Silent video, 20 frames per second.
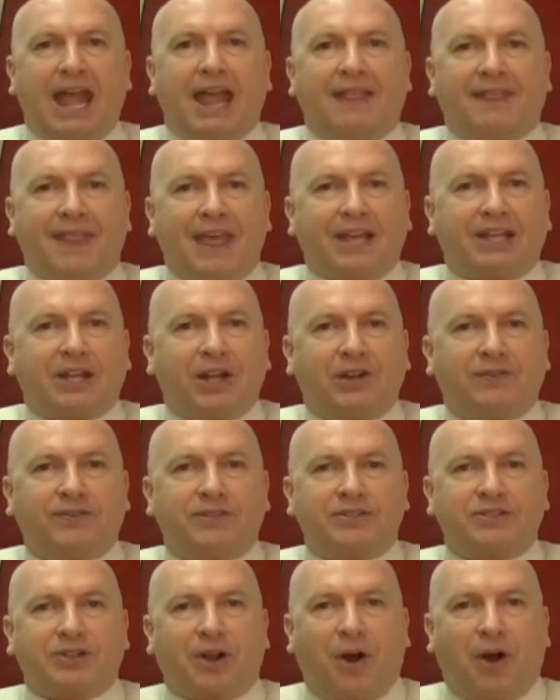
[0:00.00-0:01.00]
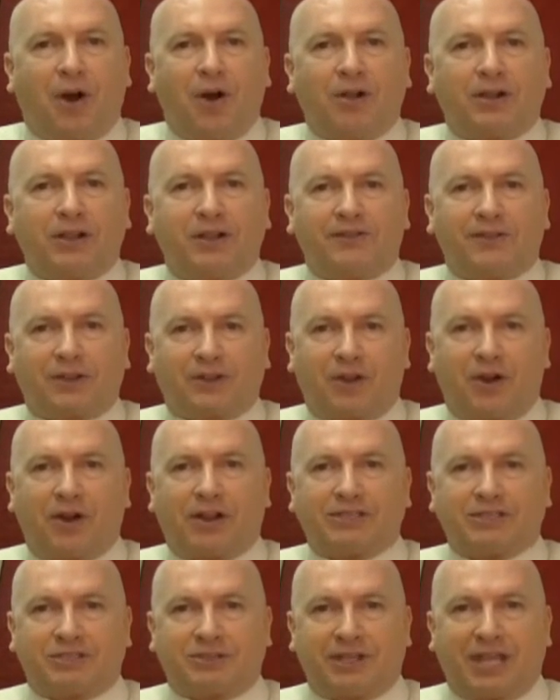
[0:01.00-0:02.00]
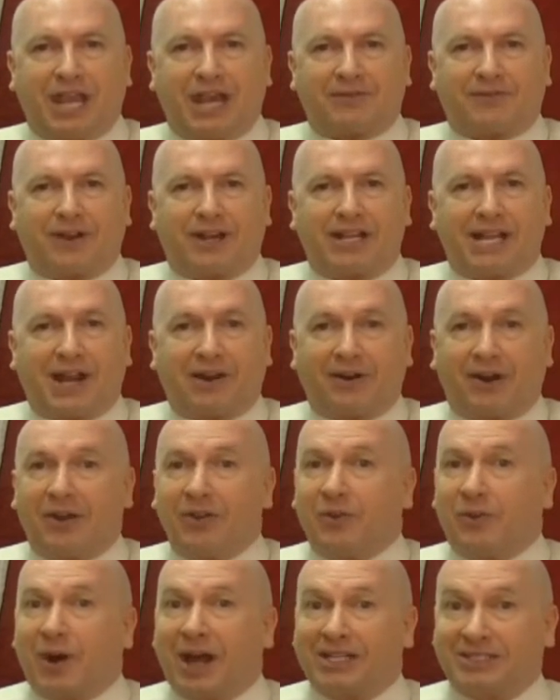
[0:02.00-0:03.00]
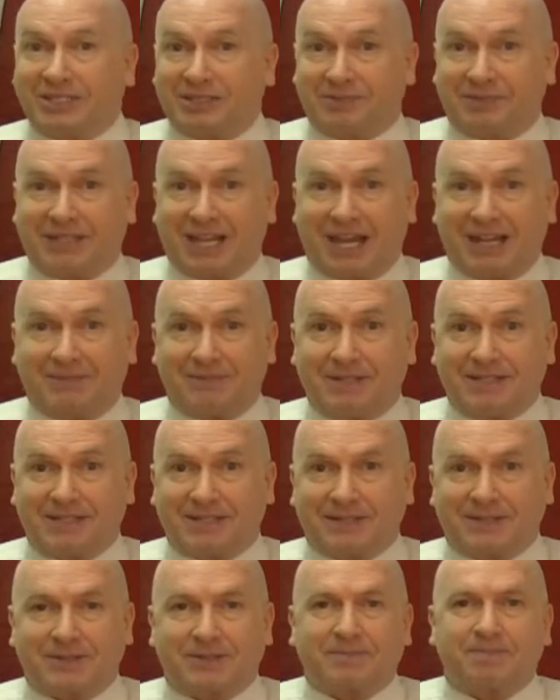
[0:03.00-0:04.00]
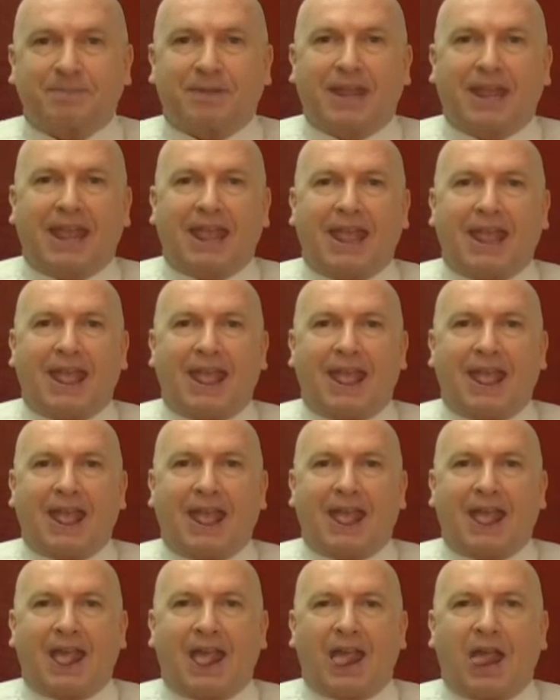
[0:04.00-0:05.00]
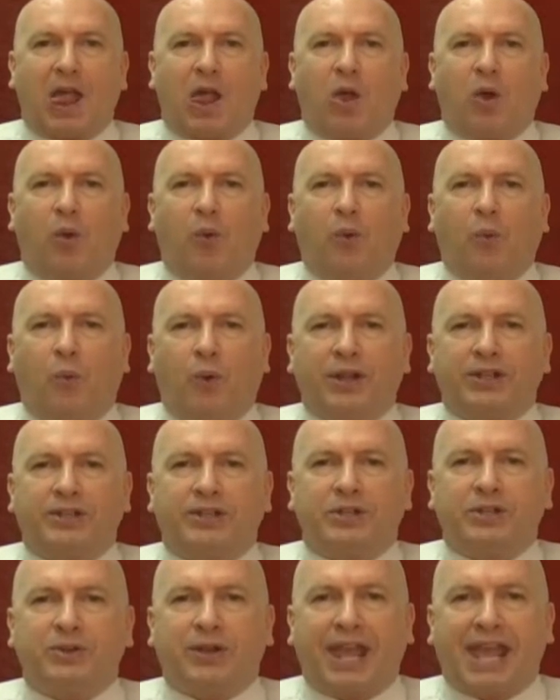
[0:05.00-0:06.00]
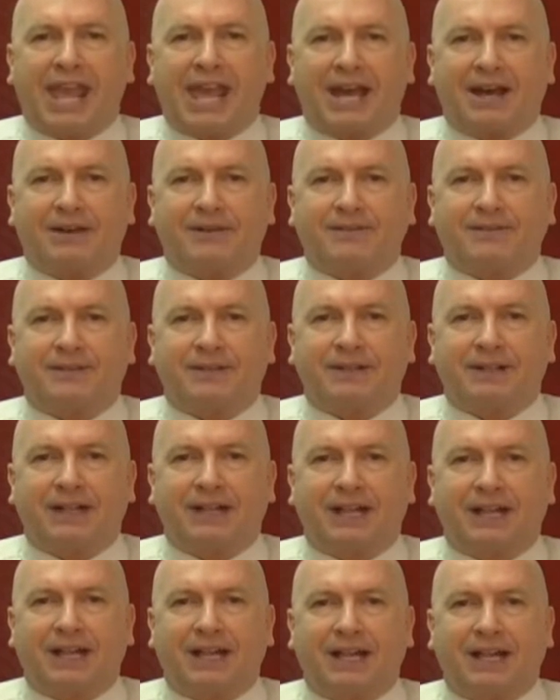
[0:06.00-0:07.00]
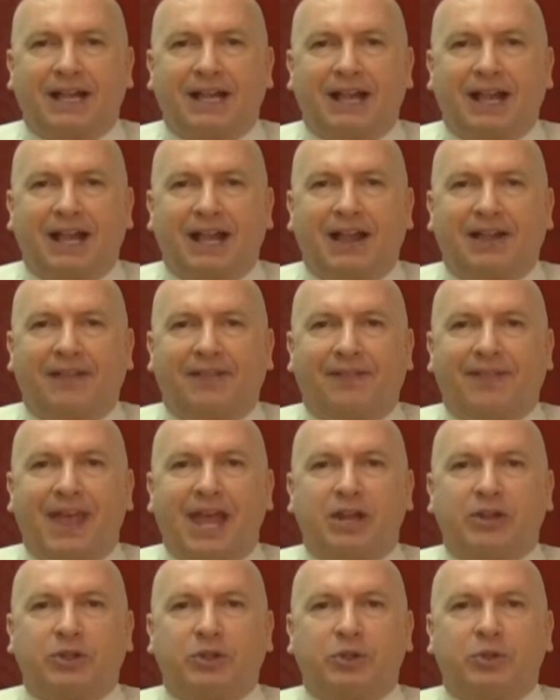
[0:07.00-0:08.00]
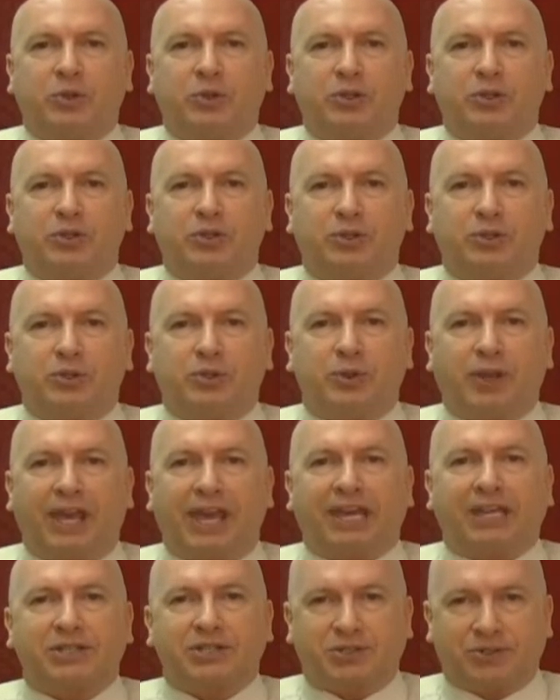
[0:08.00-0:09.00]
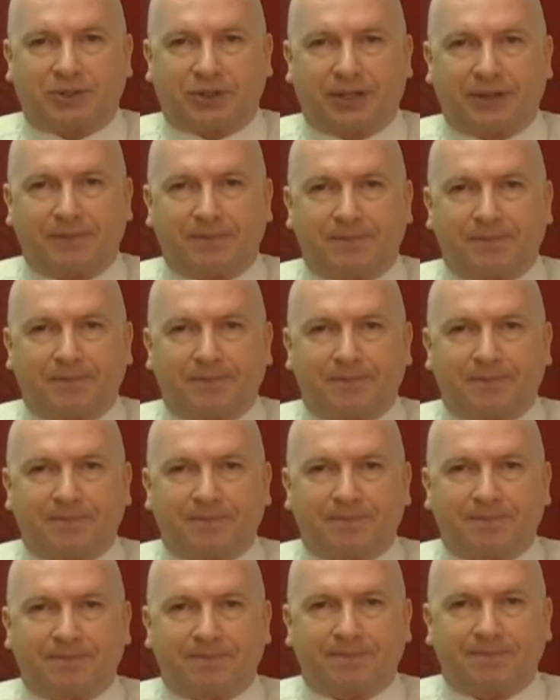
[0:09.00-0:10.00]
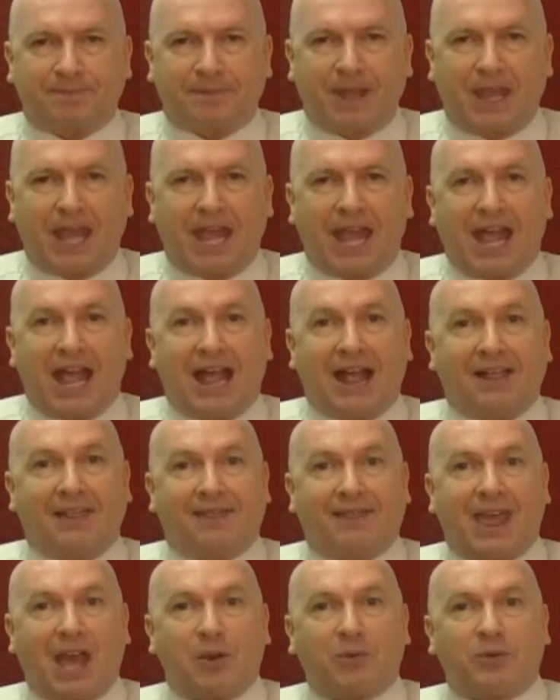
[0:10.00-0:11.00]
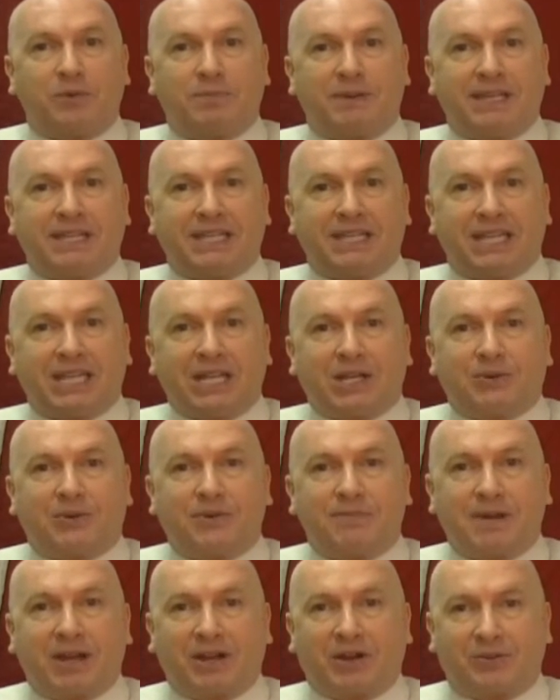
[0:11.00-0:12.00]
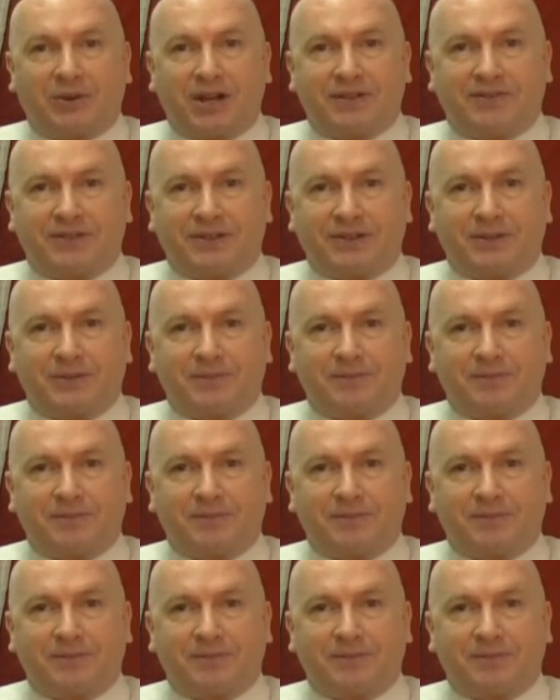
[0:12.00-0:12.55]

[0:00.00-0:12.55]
That covers all of the costs you have right now. Otherwise, you'd be out of business. What do you have that you could do extra? That would be incremental revenue.